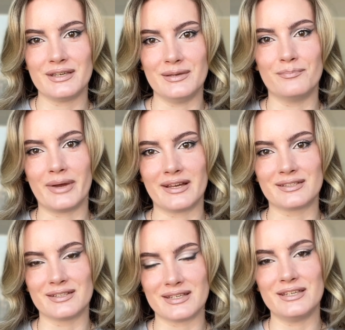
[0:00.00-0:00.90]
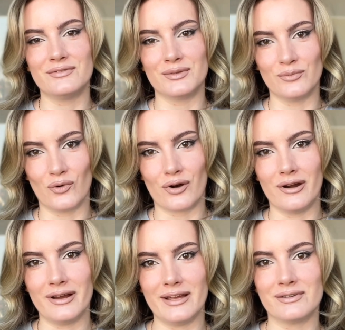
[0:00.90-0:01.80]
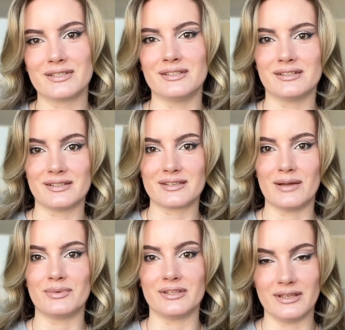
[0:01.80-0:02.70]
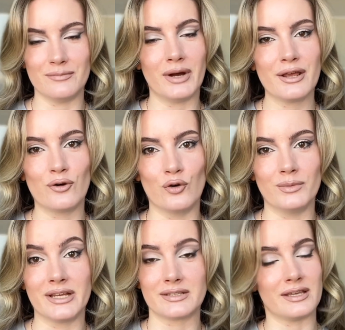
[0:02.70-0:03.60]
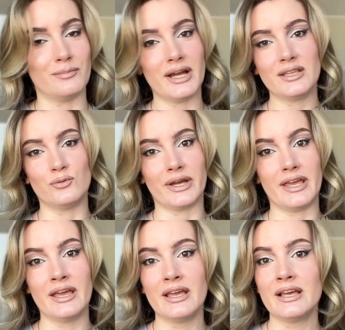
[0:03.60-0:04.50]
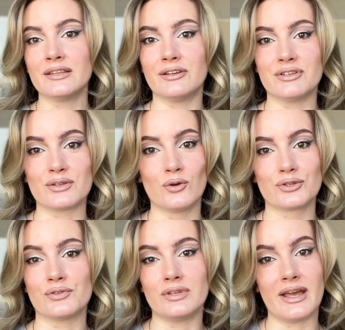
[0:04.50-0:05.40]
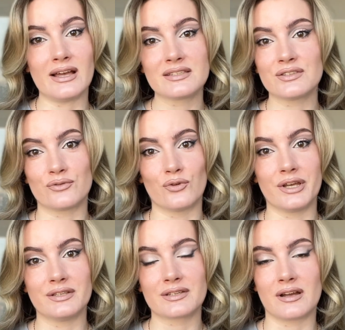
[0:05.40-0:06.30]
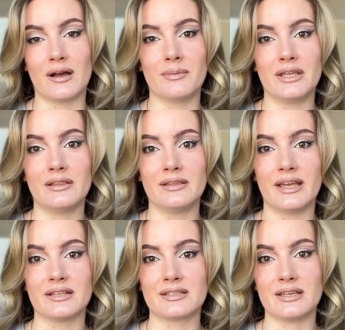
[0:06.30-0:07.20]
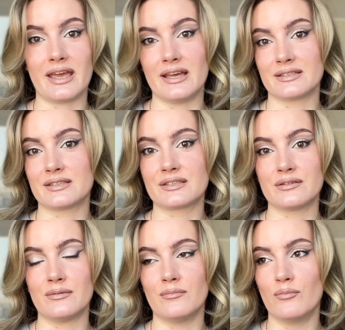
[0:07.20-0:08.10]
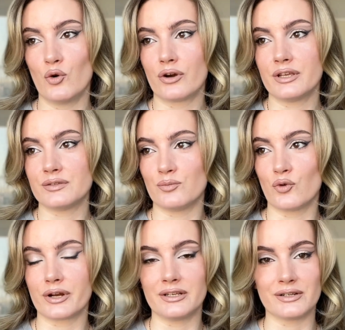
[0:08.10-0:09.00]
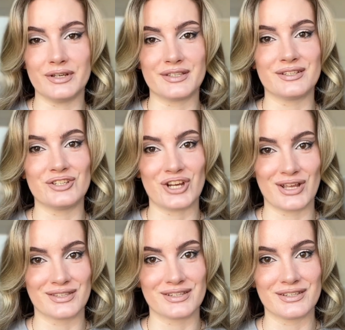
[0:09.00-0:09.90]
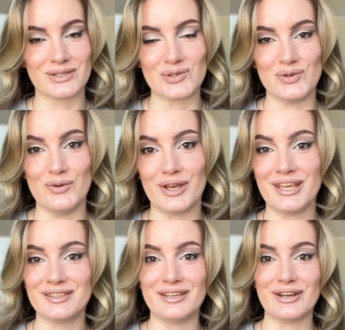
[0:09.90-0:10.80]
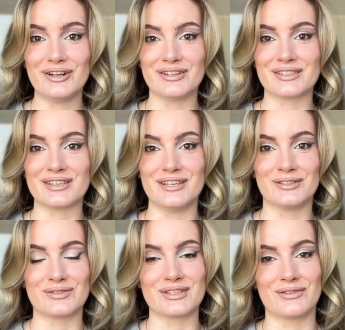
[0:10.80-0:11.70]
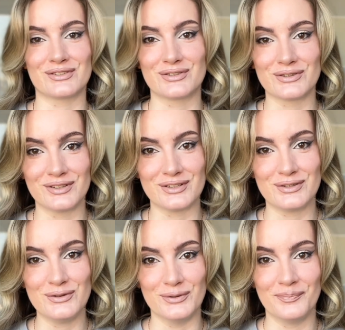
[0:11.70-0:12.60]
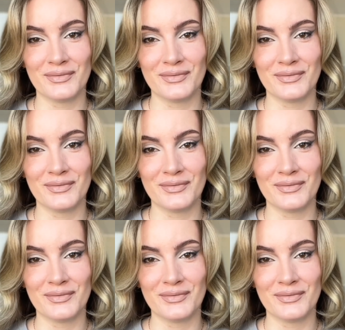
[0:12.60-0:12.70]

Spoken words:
impacted even more everything that is happening in my homeland. And by the way, there is also the asteroid coming that has more and more increasing chances to hit the Earth in 2032.